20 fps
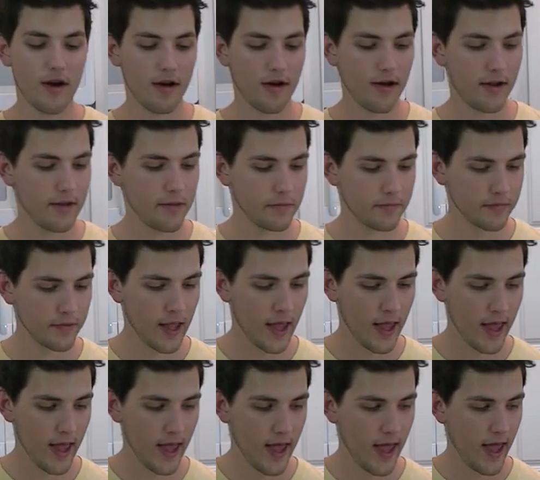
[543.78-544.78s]
rare on it.
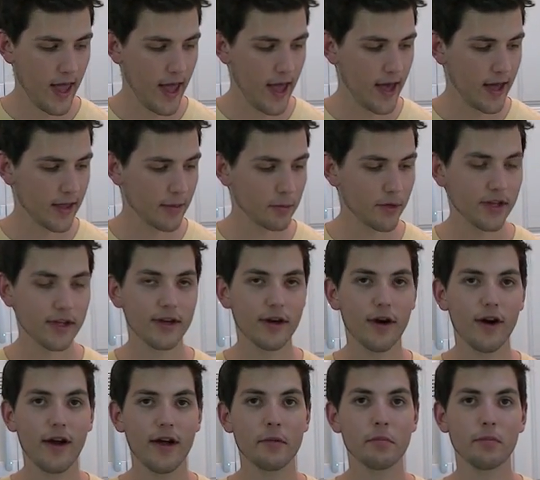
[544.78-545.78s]
And I'm going
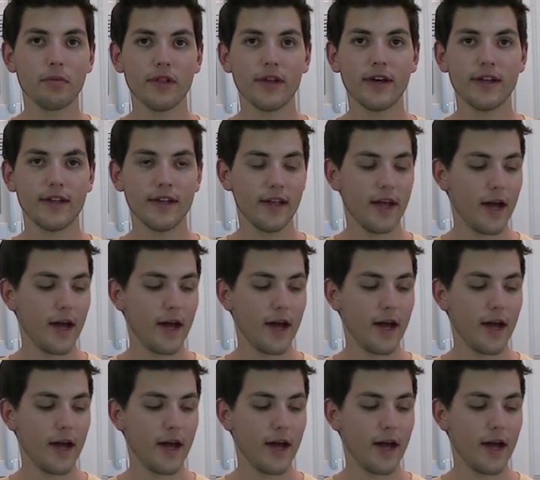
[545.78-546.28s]
to go ahead and plate